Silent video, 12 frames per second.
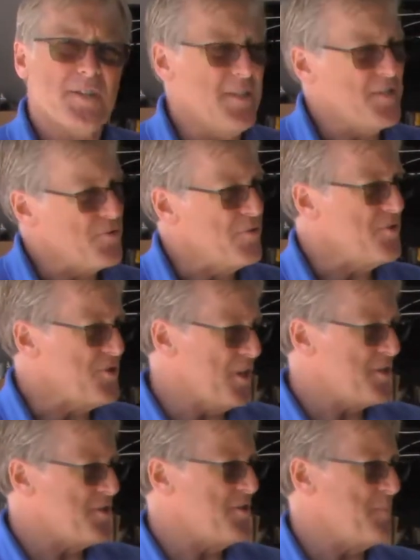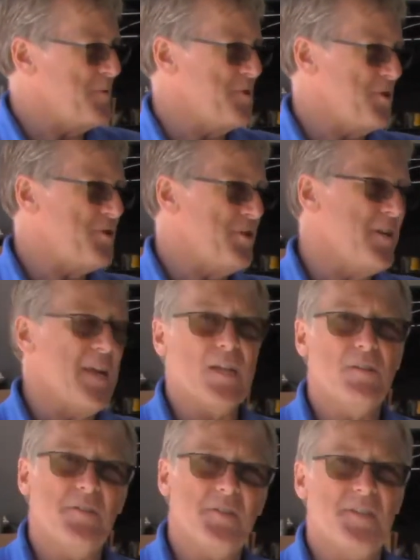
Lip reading: It lets you adjust the position and angle of the